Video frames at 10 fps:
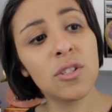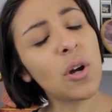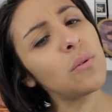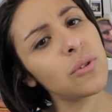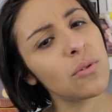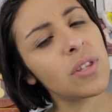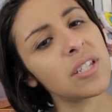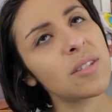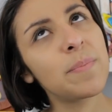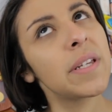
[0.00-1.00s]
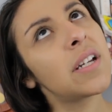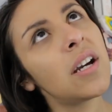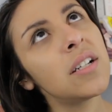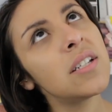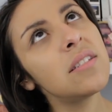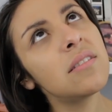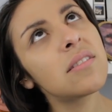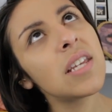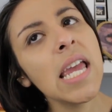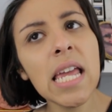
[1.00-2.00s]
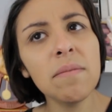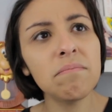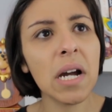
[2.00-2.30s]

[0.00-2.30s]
don't do this because it